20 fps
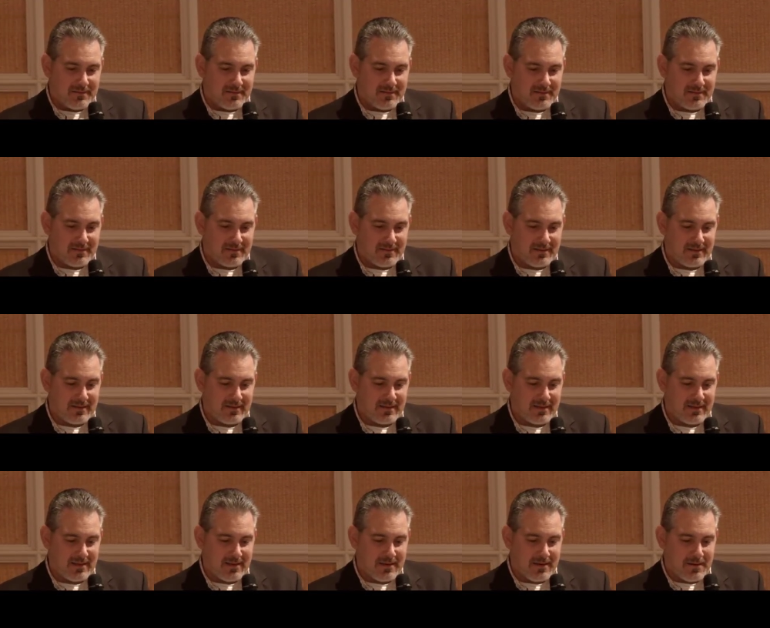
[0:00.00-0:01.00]

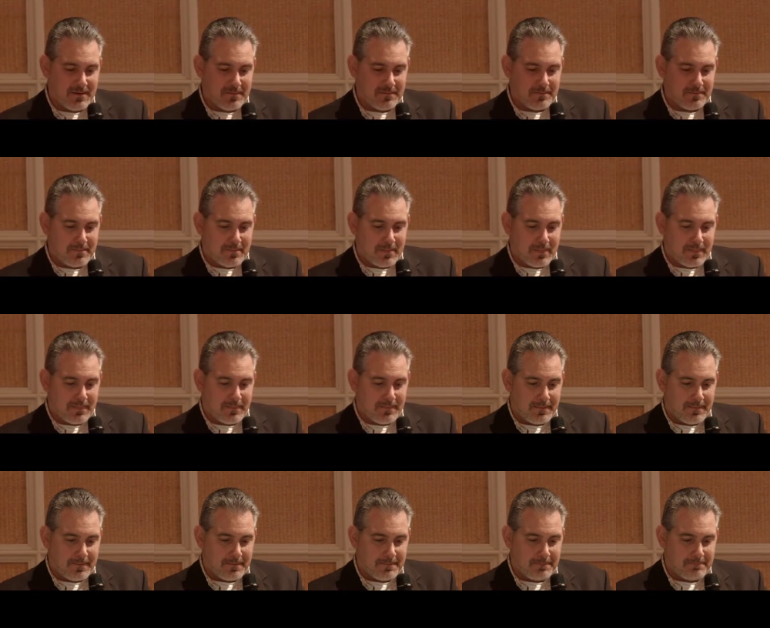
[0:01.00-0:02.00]

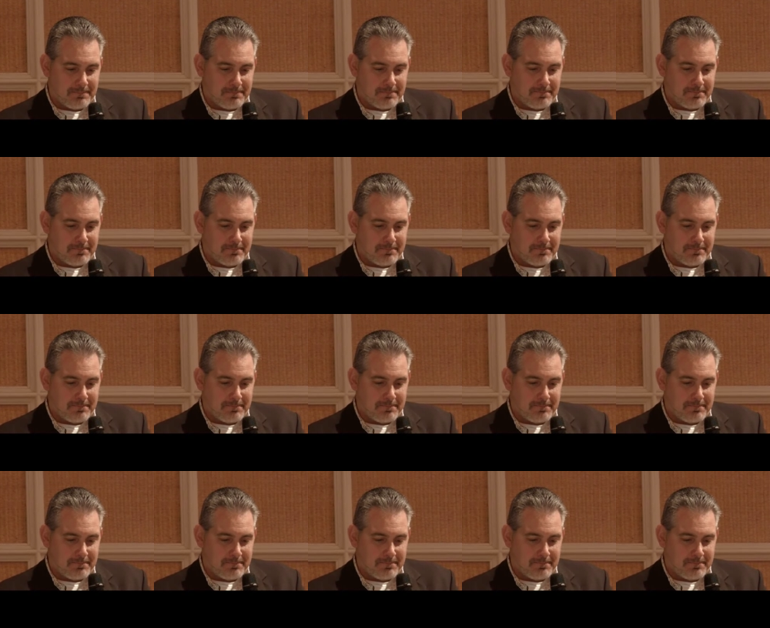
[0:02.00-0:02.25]
Nothing is said.